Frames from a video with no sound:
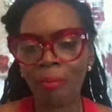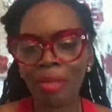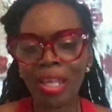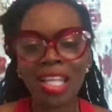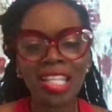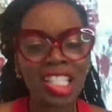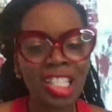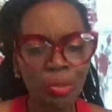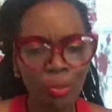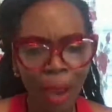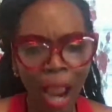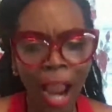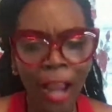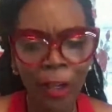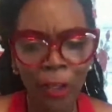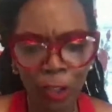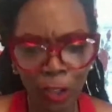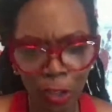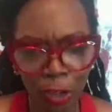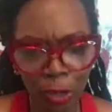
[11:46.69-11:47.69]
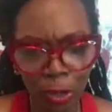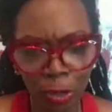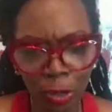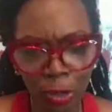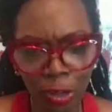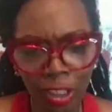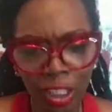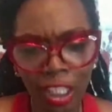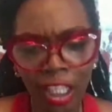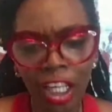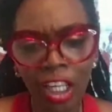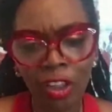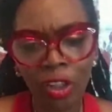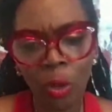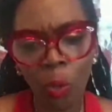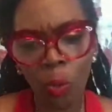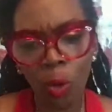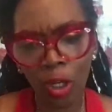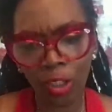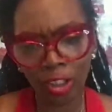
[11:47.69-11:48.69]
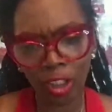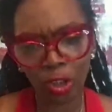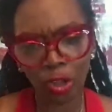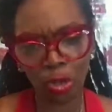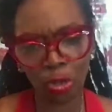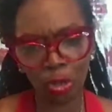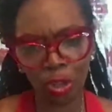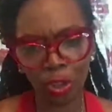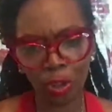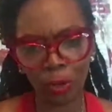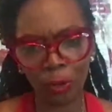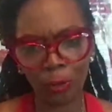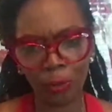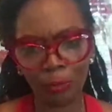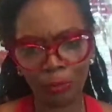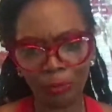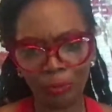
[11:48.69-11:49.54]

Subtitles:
inspire you in the work that you do?